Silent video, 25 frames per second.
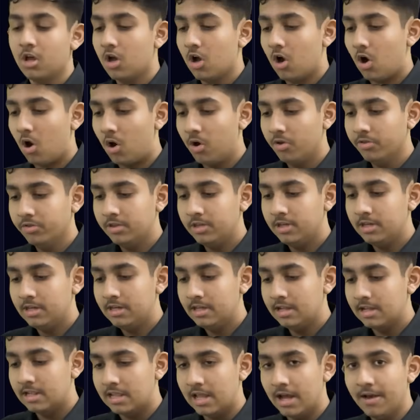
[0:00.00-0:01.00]
On the
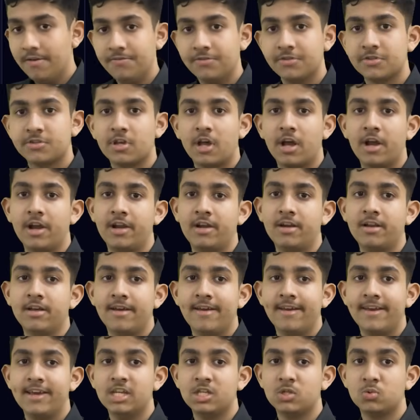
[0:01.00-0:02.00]
left side
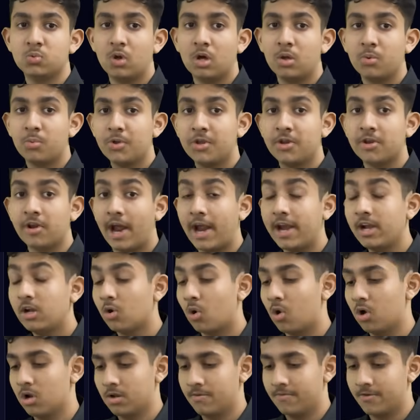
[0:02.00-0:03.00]
is where we write
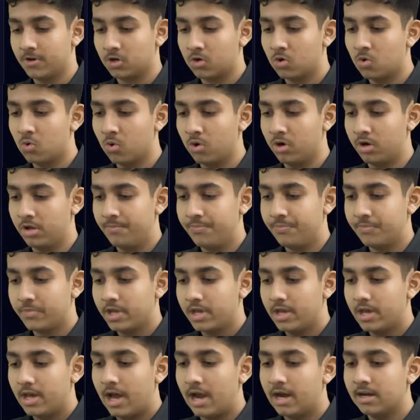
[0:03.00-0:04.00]
all of our code,
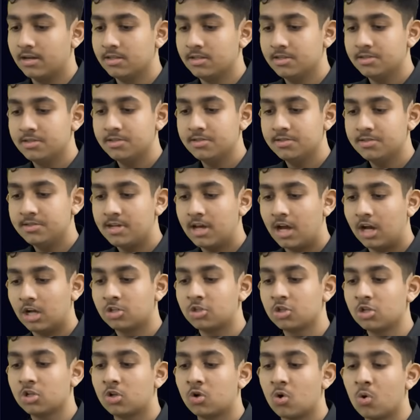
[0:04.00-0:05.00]
and this is the
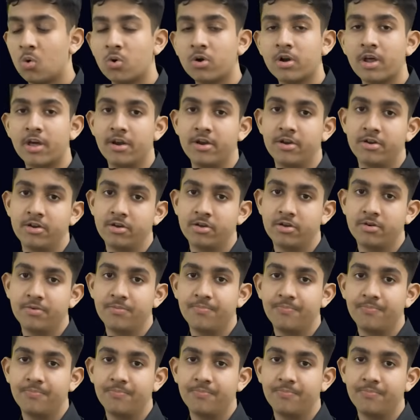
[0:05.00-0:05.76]
actual code editor.